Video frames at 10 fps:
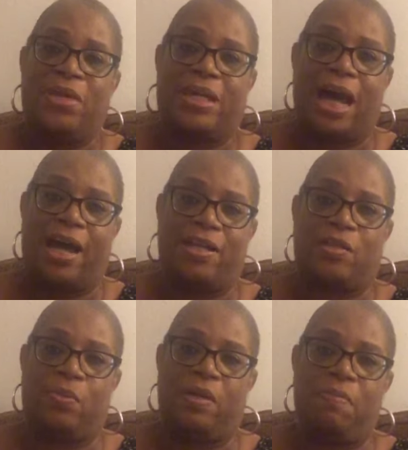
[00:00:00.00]
God
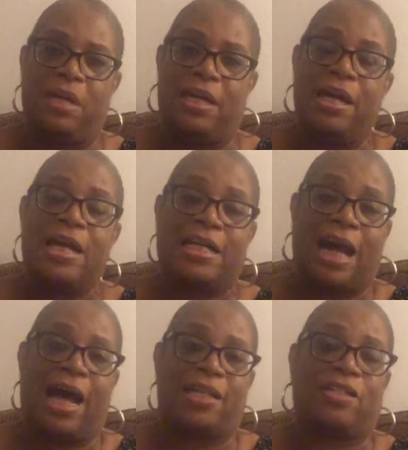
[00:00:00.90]
is with me.
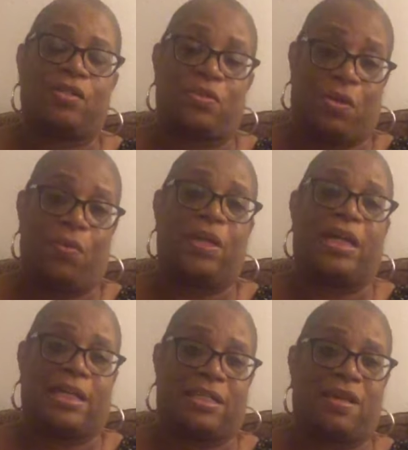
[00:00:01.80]
God is going
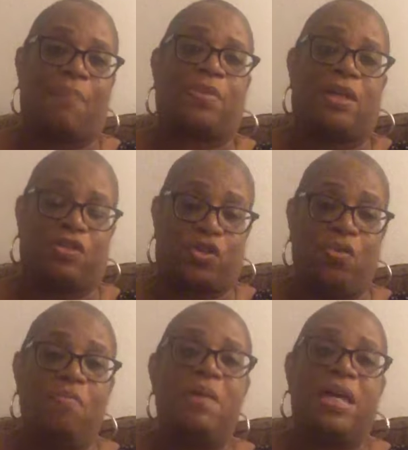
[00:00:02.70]
to get something to
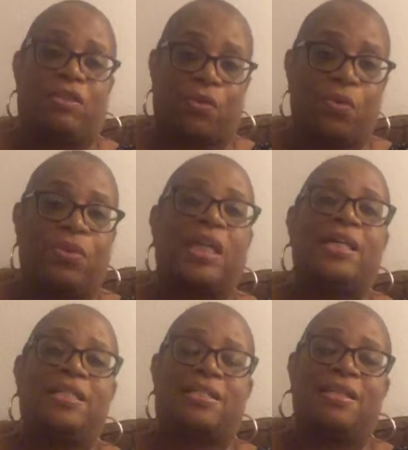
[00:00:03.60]
me through
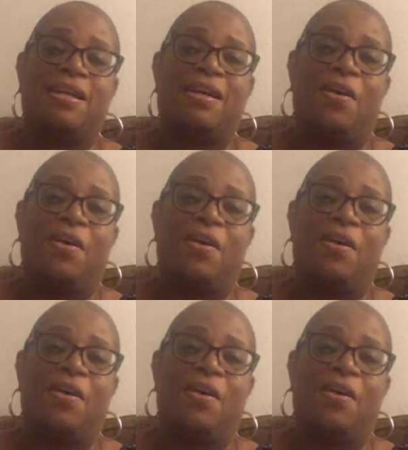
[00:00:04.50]
this.